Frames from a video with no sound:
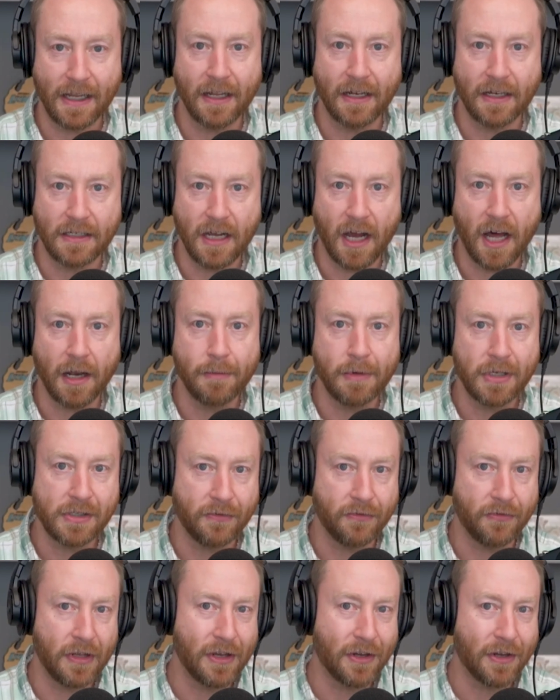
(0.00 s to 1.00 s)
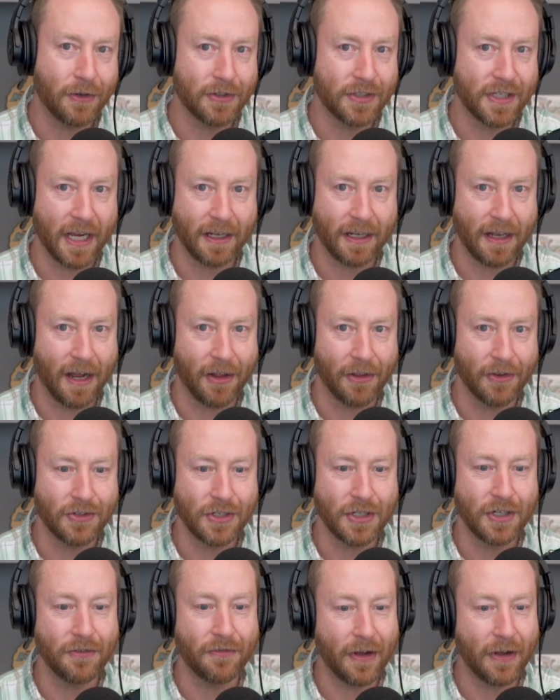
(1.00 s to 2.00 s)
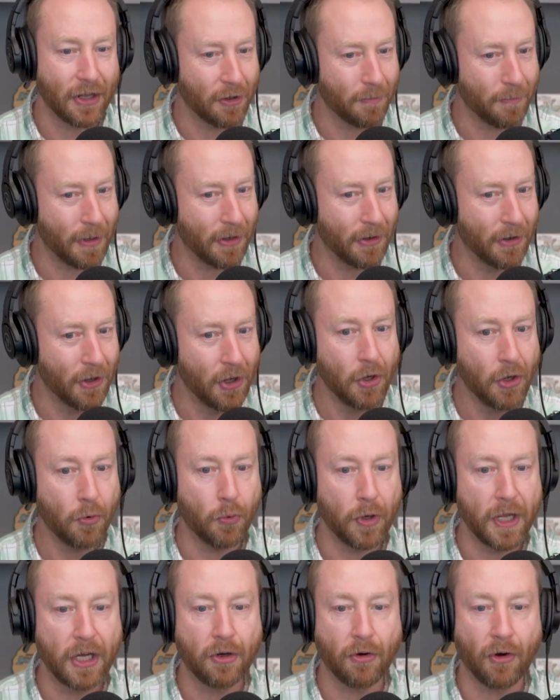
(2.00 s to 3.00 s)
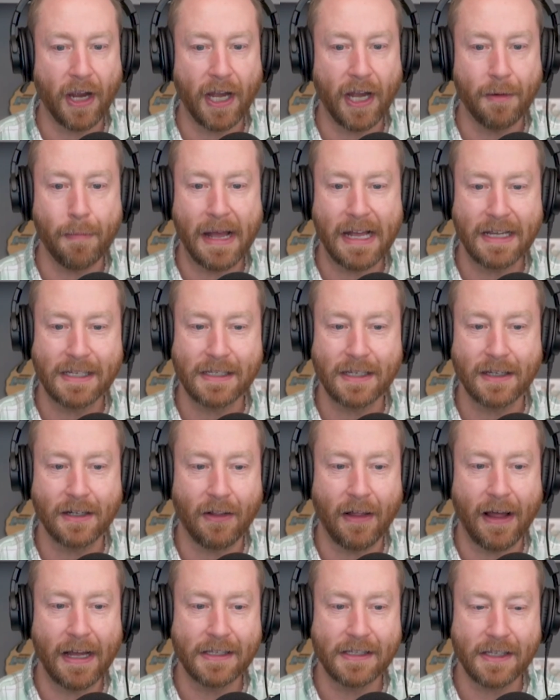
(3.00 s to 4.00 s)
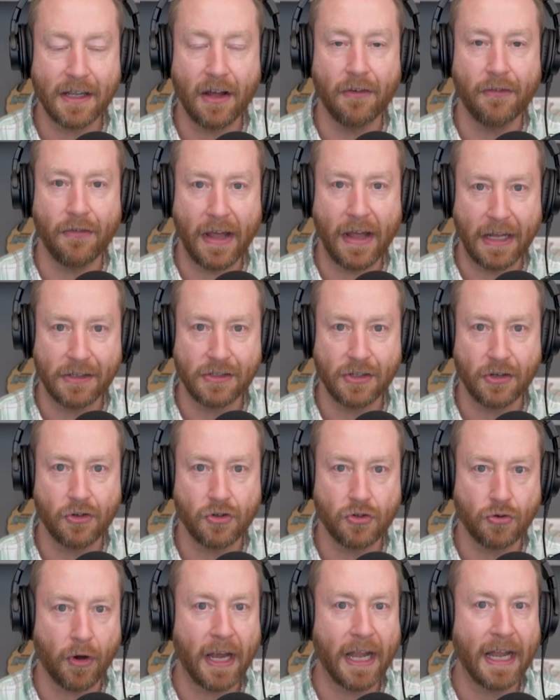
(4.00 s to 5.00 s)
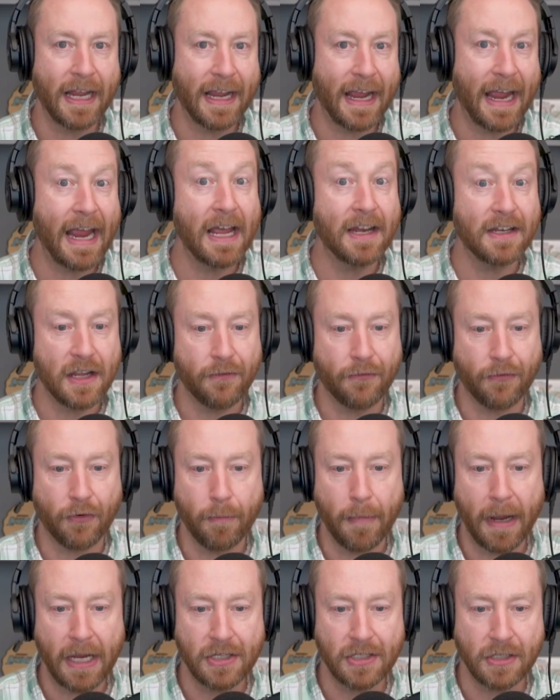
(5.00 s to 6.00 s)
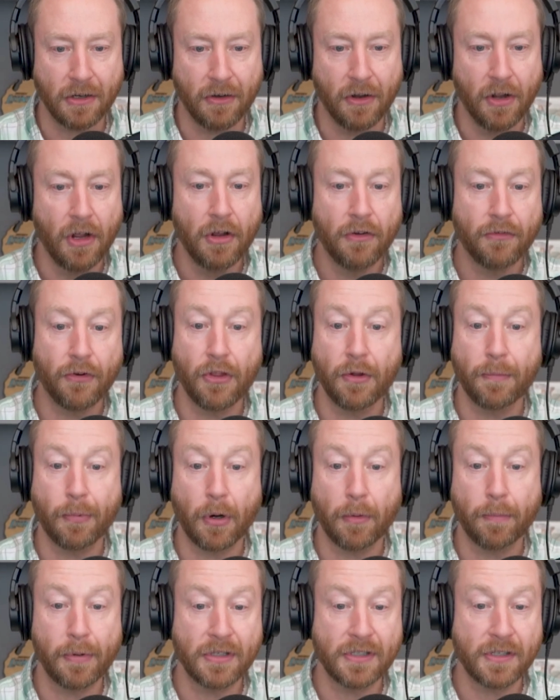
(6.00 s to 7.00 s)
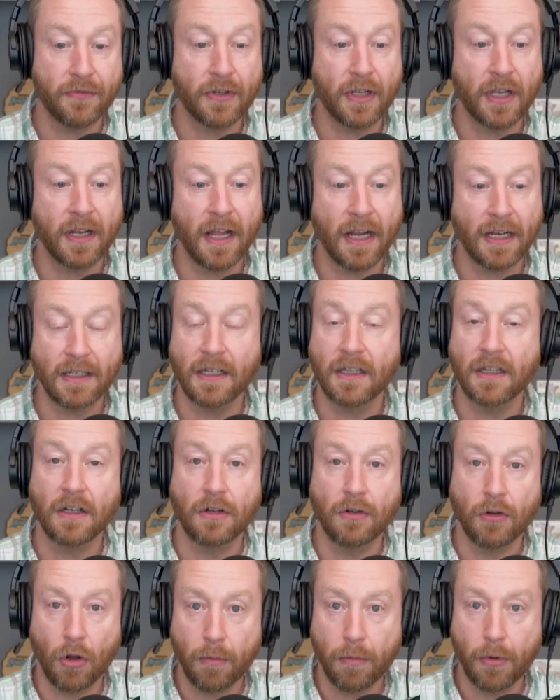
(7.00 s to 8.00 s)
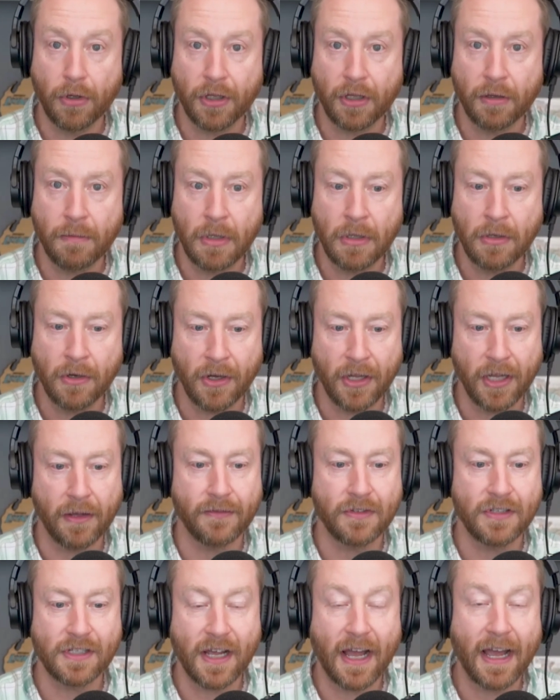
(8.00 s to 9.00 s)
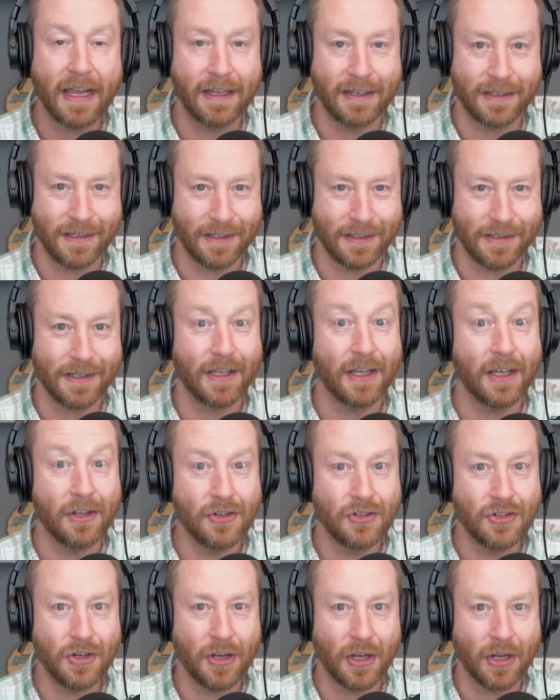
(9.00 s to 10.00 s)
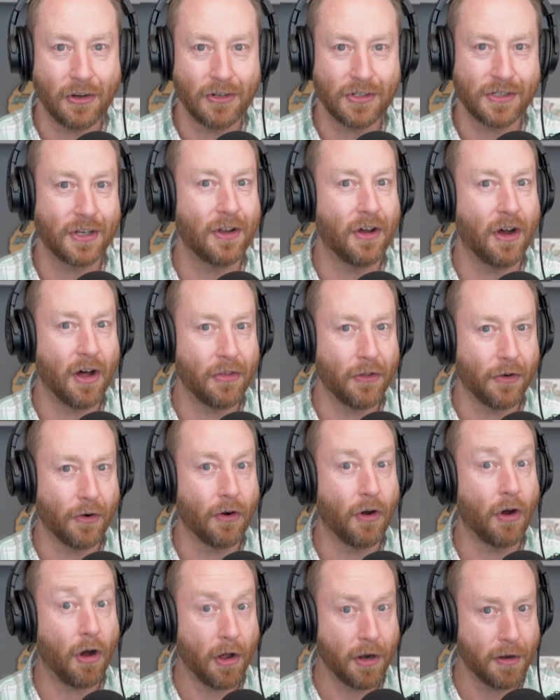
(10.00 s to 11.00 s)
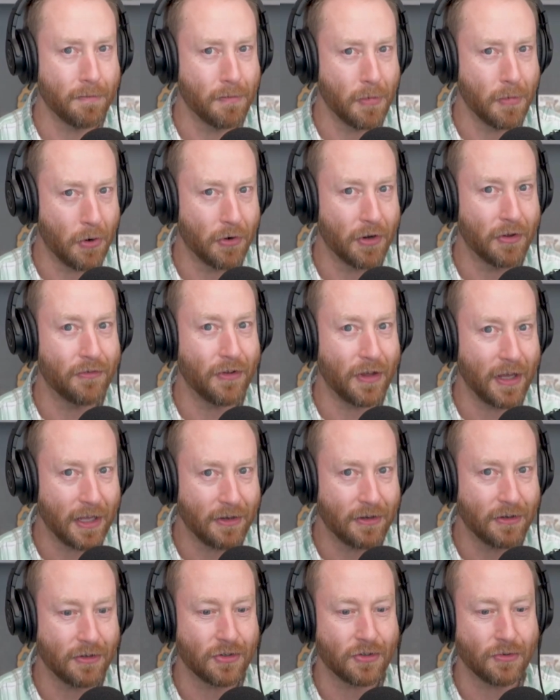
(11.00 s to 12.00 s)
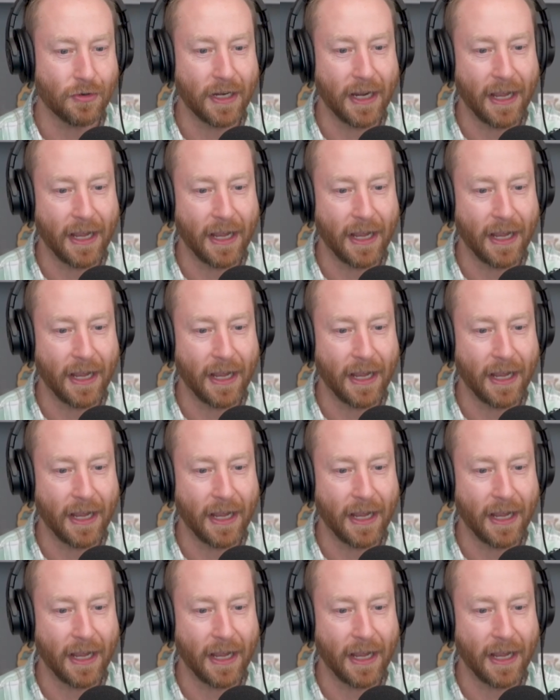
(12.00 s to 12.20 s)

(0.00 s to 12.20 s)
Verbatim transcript: and autonomous vehicle technology development, we create best in class events, training, and information for the purpose of connecting the global community of scientists, engineers, and other automotive industry